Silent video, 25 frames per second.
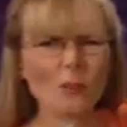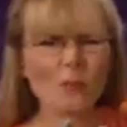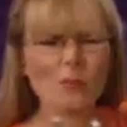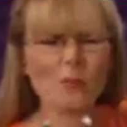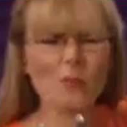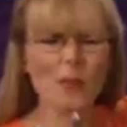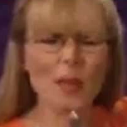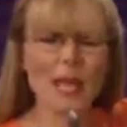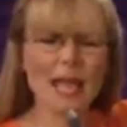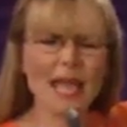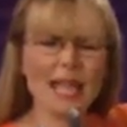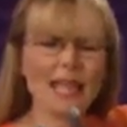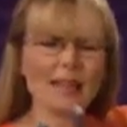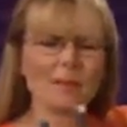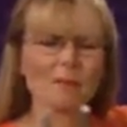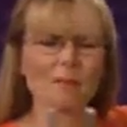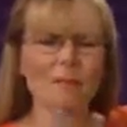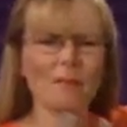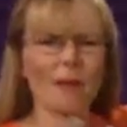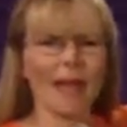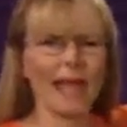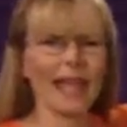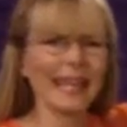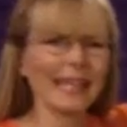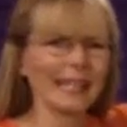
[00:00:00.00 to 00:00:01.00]
a big
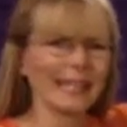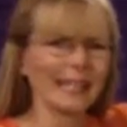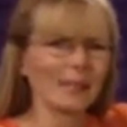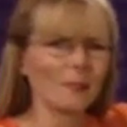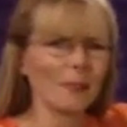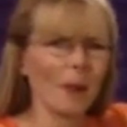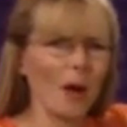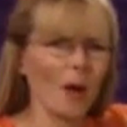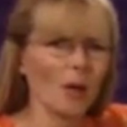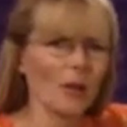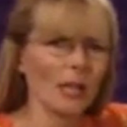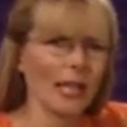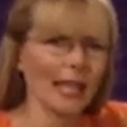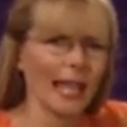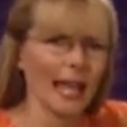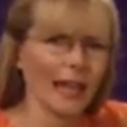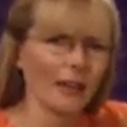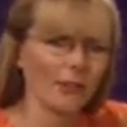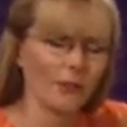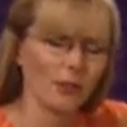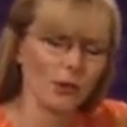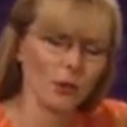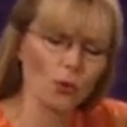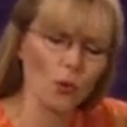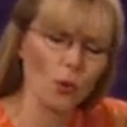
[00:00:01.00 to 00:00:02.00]
magnet poking out
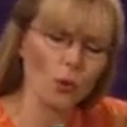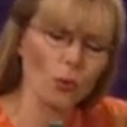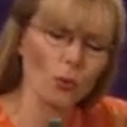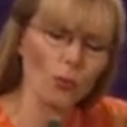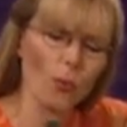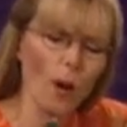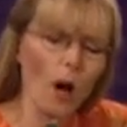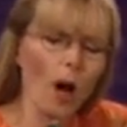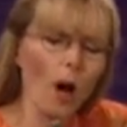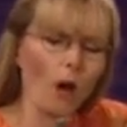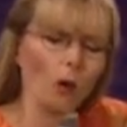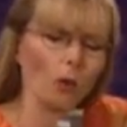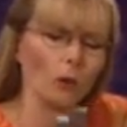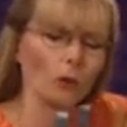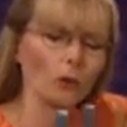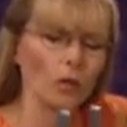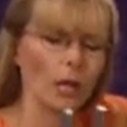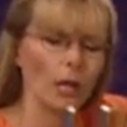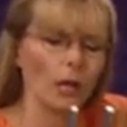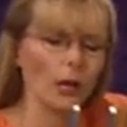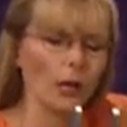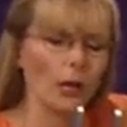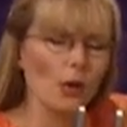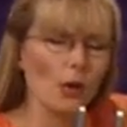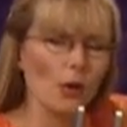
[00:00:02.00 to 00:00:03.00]
of the North Pole,
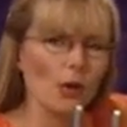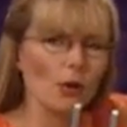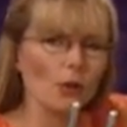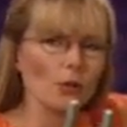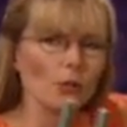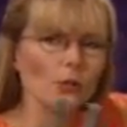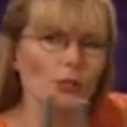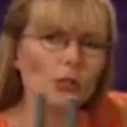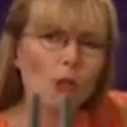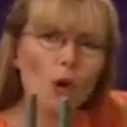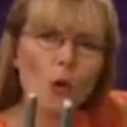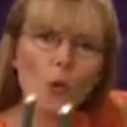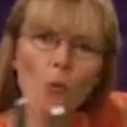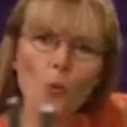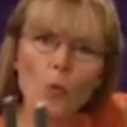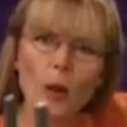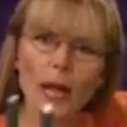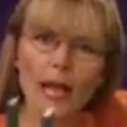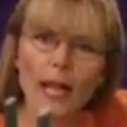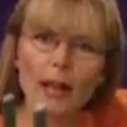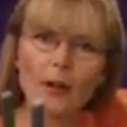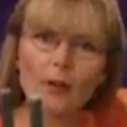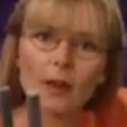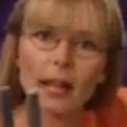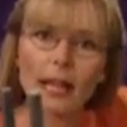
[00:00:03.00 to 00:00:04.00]
so
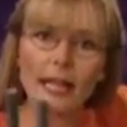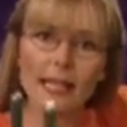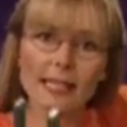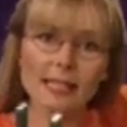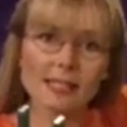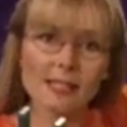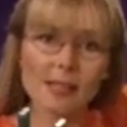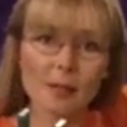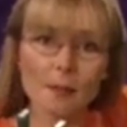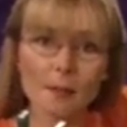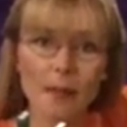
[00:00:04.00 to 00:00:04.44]
where is the